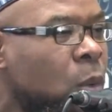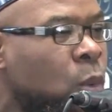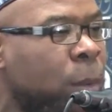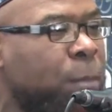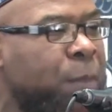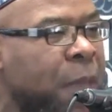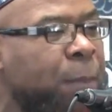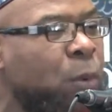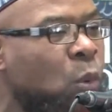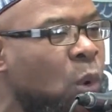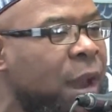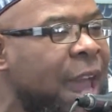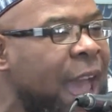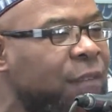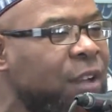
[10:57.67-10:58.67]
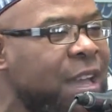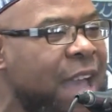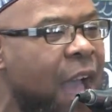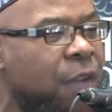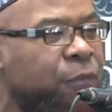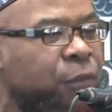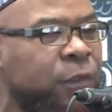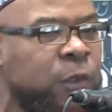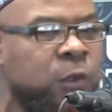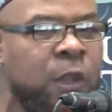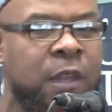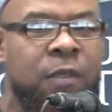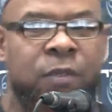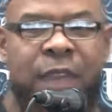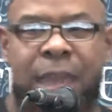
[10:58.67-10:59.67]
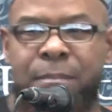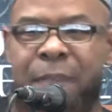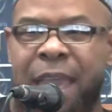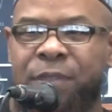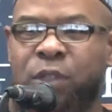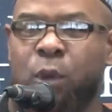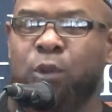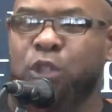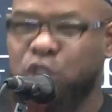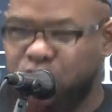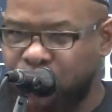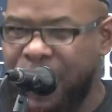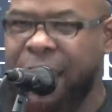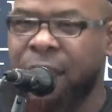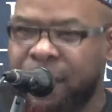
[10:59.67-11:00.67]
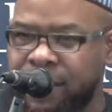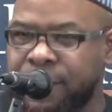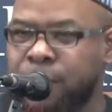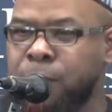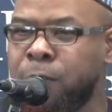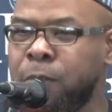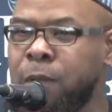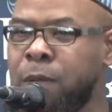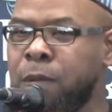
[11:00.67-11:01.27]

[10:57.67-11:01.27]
When people want to have a conference, they make those trailers,